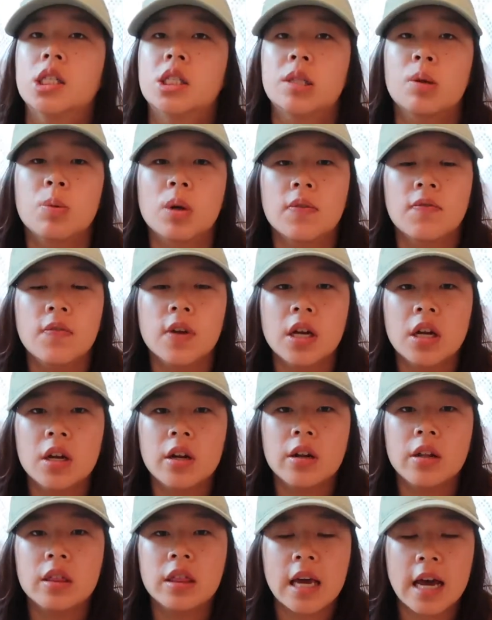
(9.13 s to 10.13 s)
So we
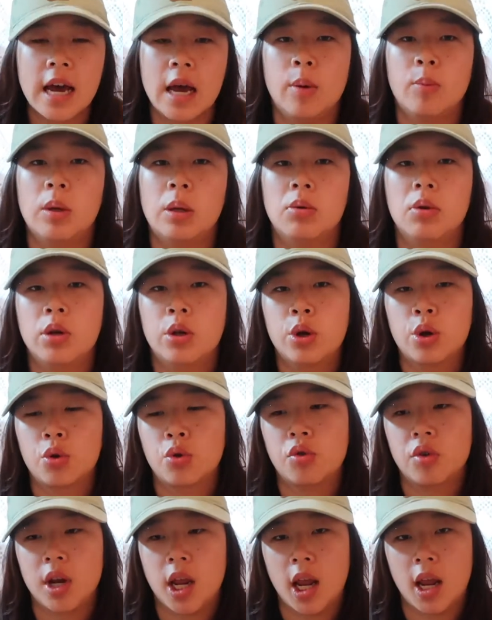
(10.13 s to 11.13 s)
figured that we would
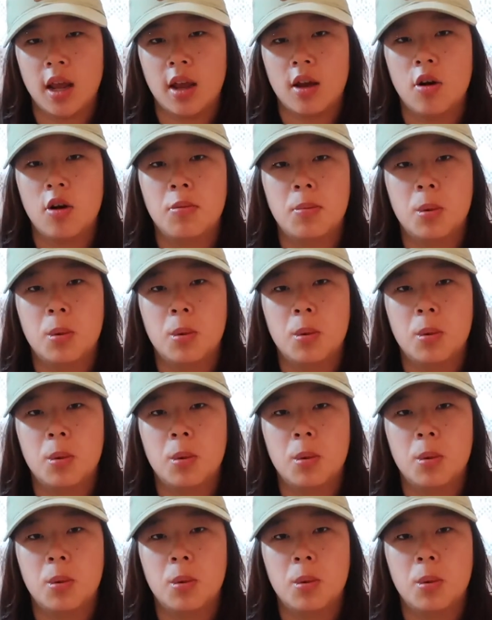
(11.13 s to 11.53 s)
create